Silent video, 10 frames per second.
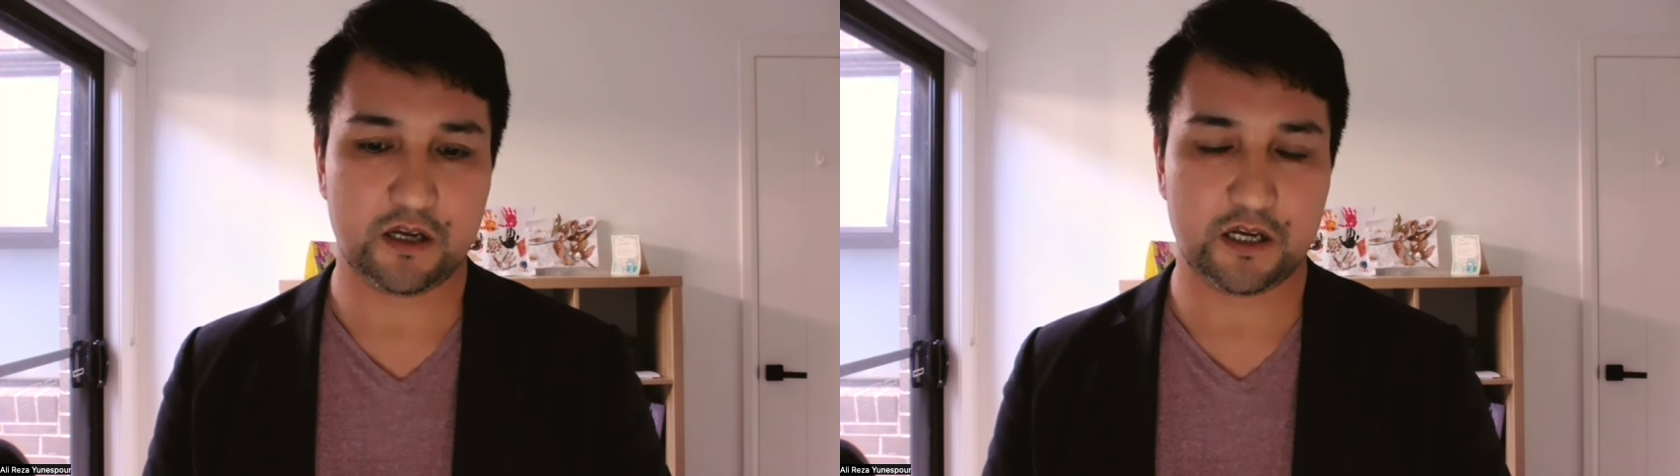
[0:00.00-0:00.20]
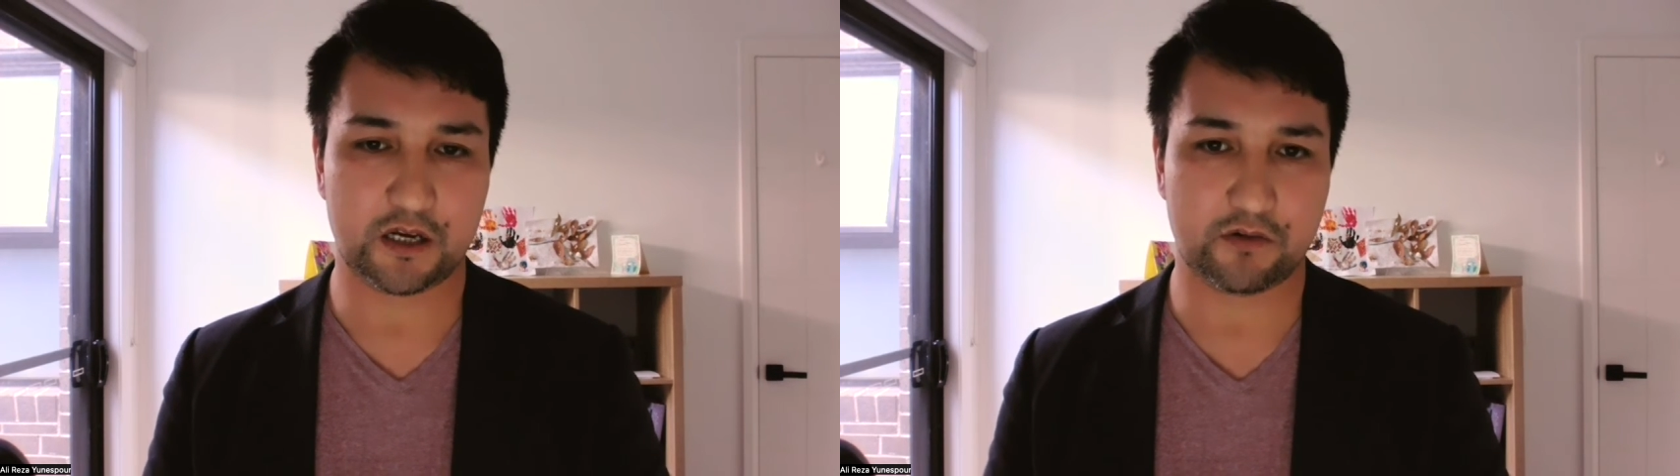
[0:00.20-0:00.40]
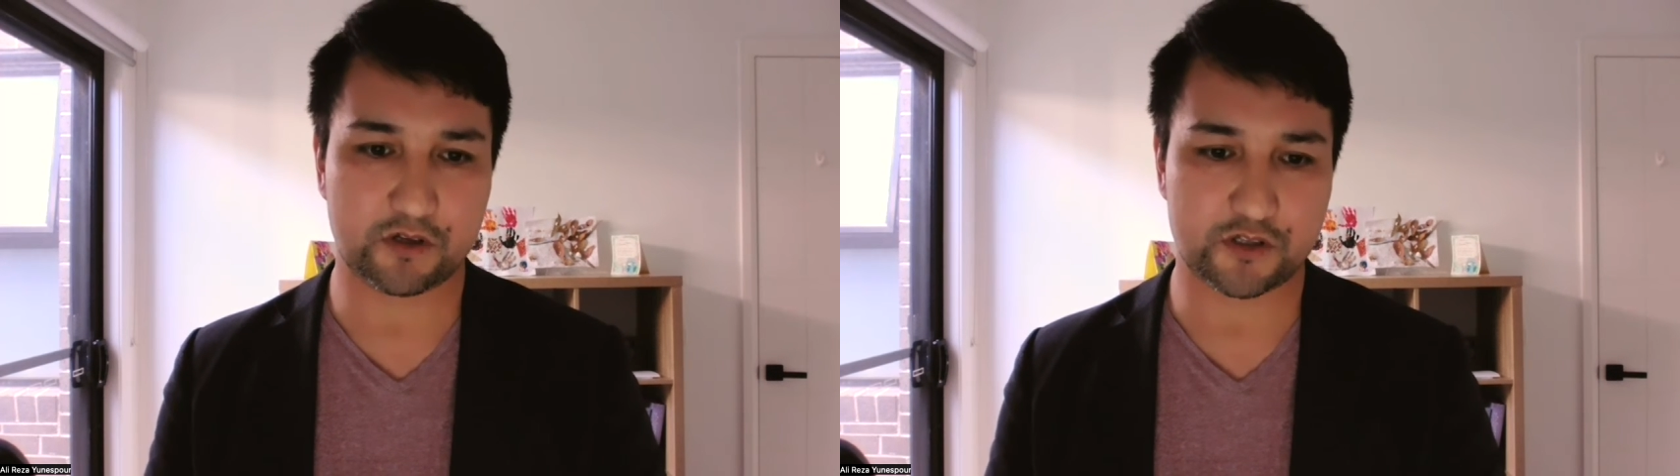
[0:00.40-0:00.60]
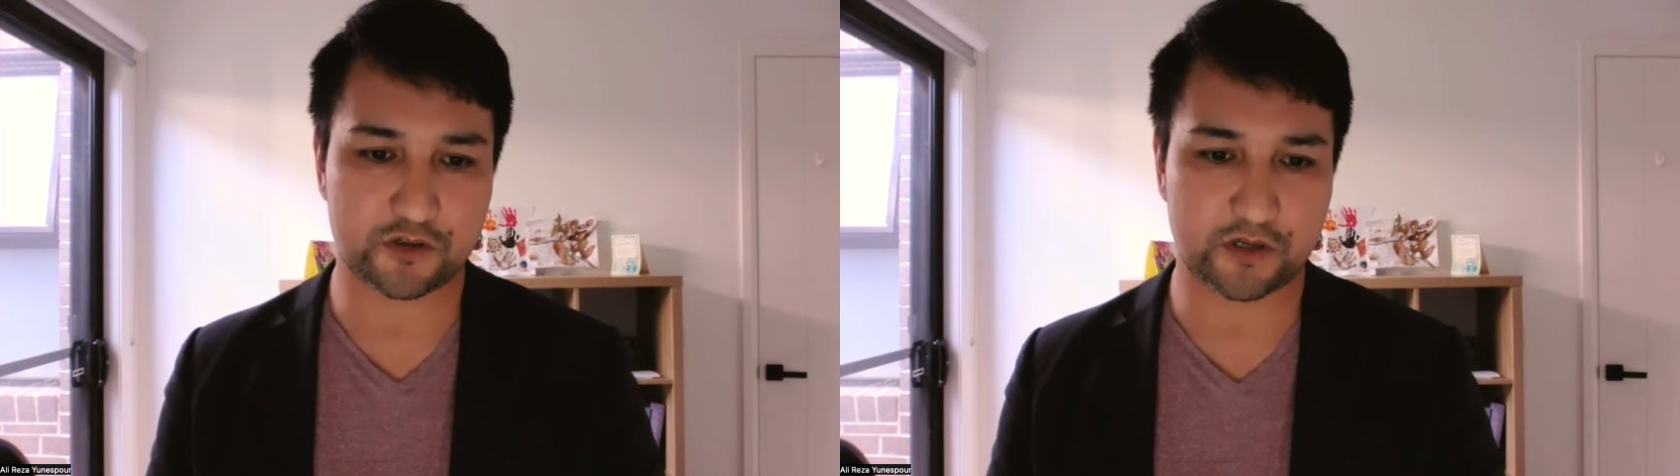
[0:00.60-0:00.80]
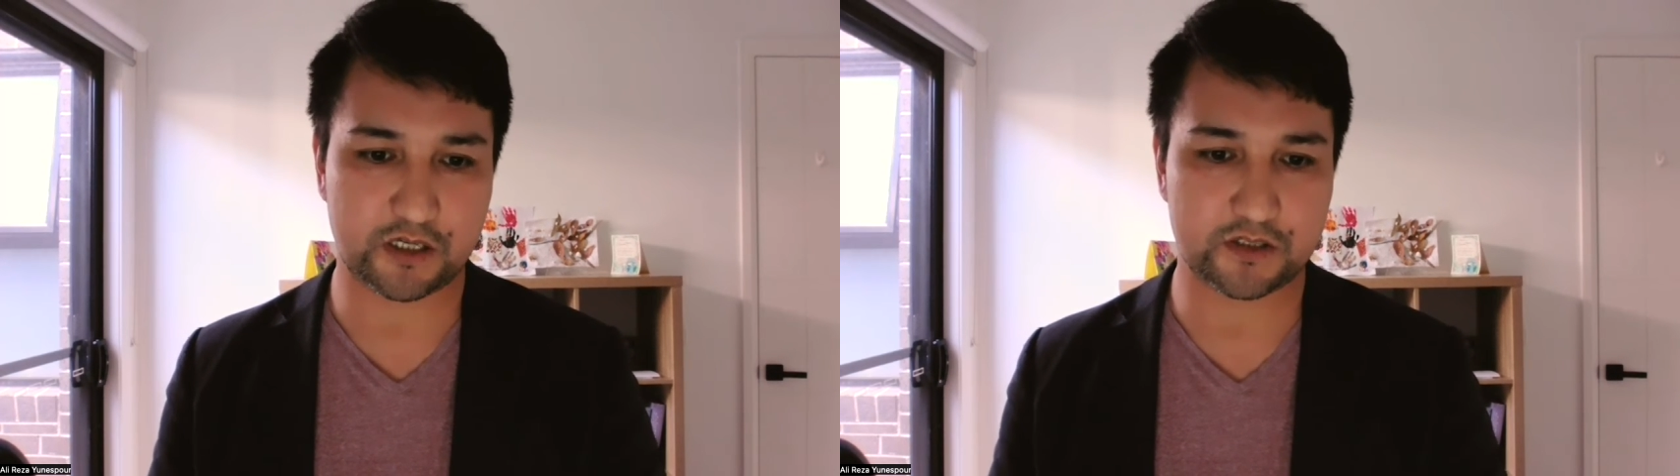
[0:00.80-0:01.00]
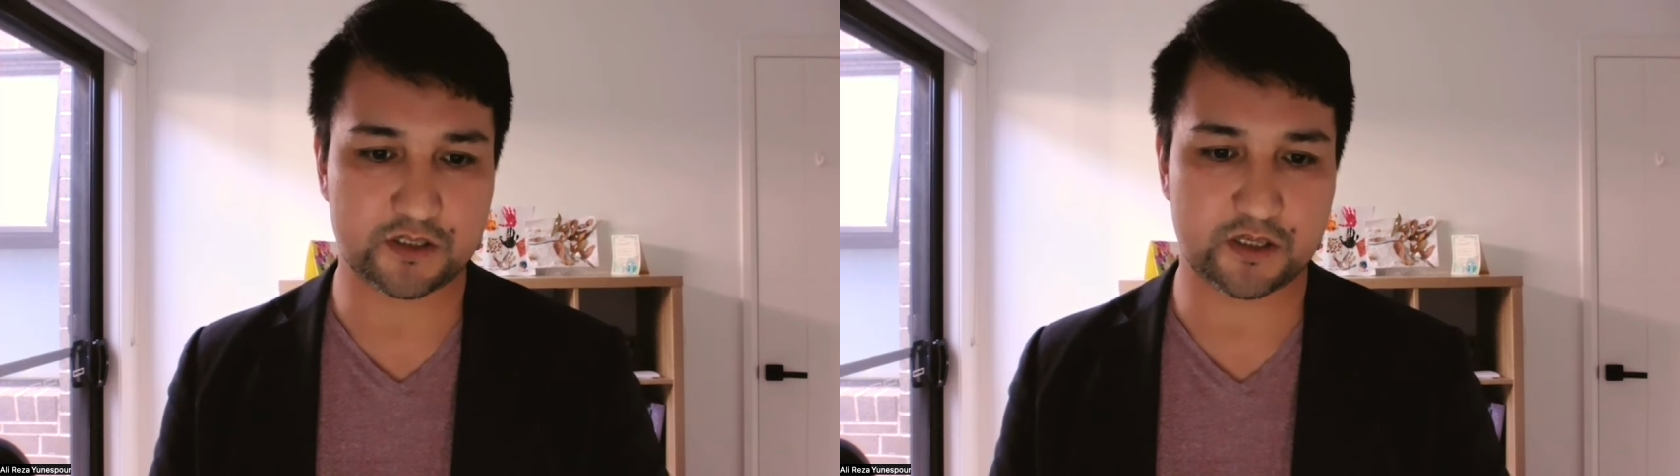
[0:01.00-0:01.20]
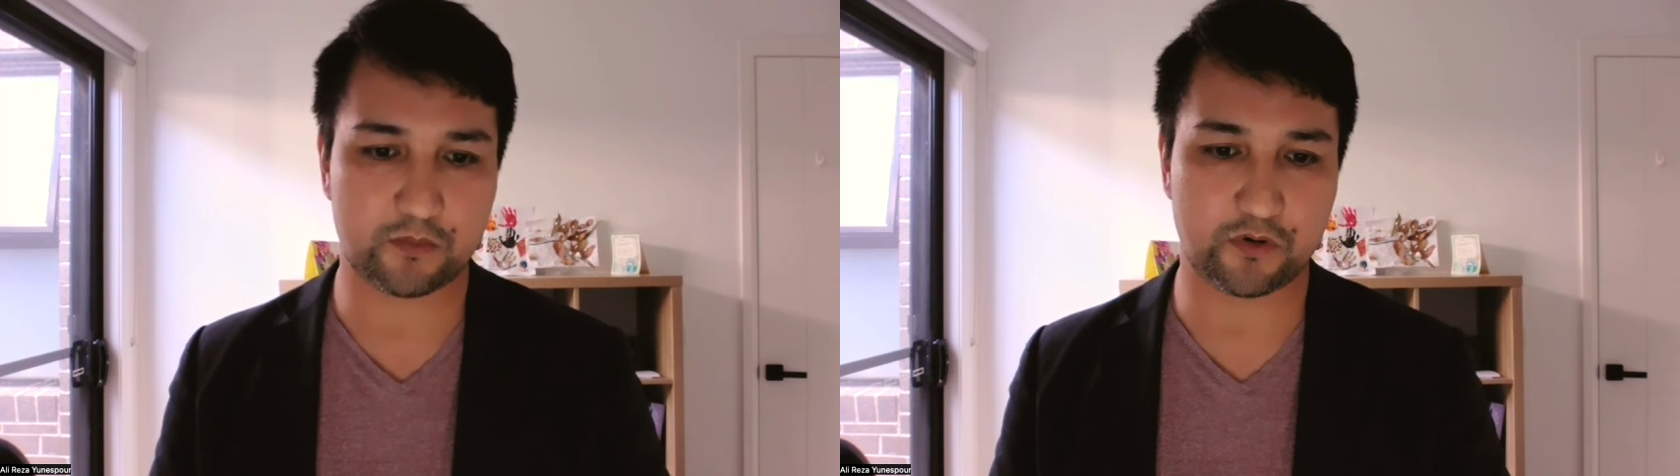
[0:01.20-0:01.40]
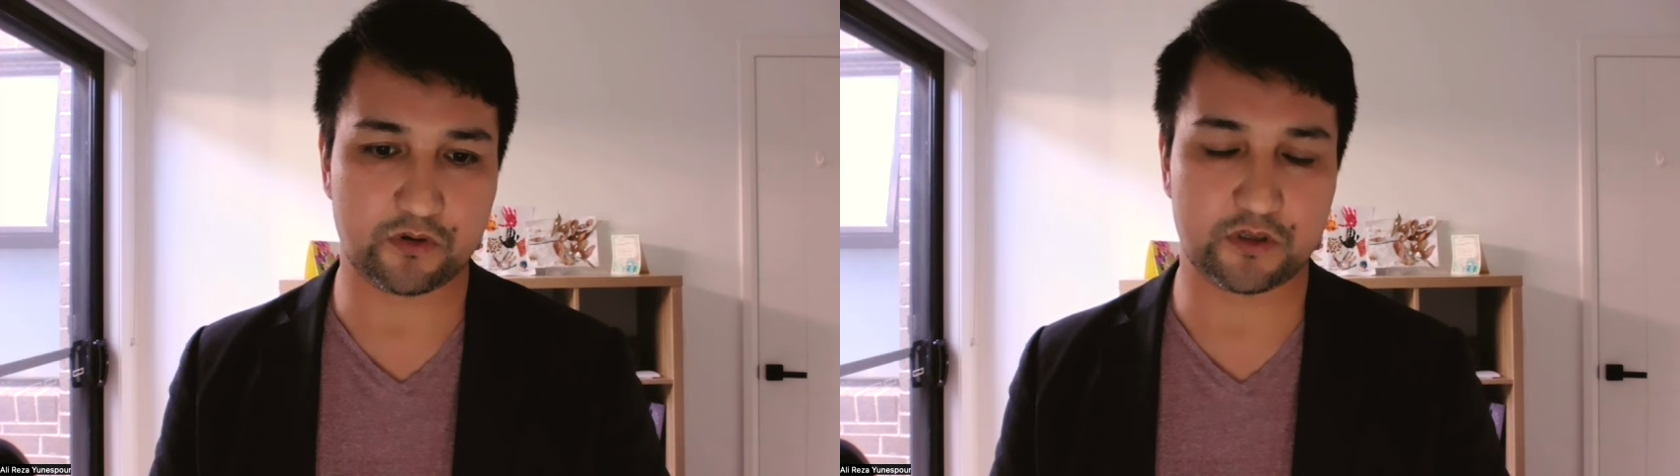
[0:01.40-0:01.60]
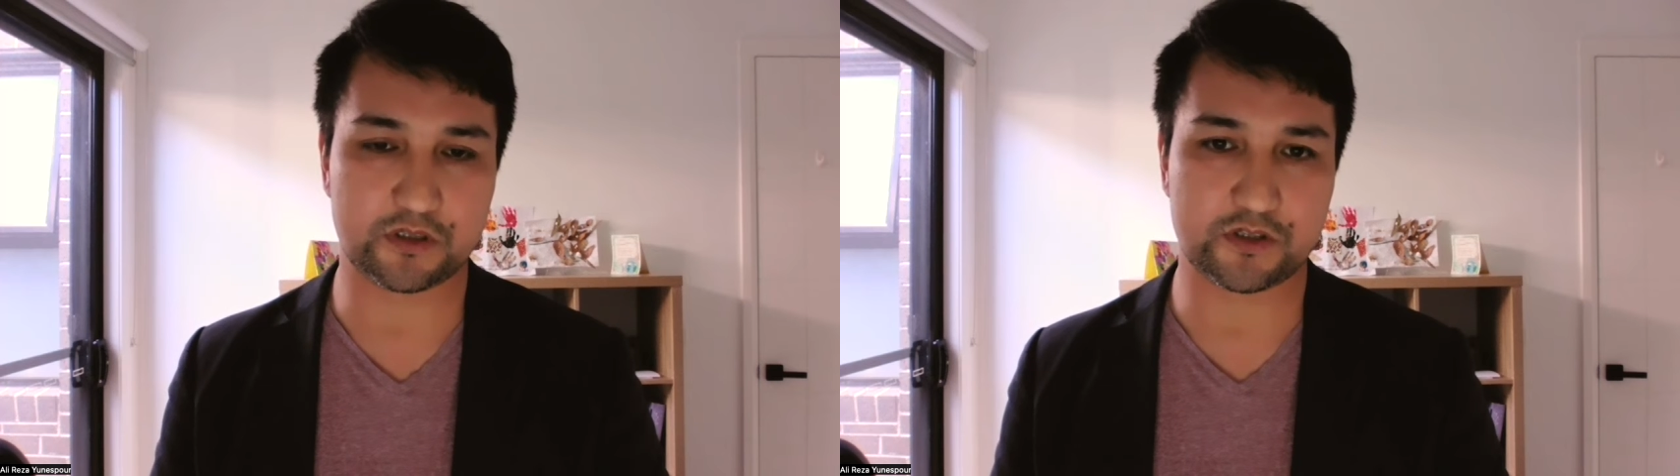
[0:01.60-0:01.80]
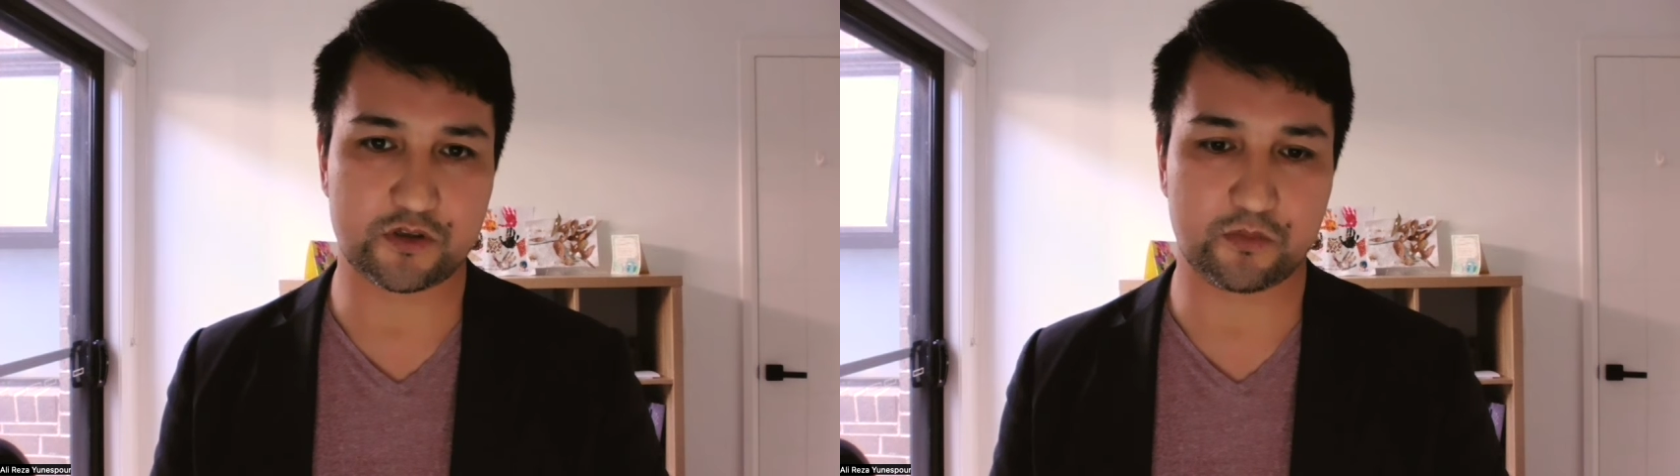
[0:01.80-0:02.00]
and our Australian supporters to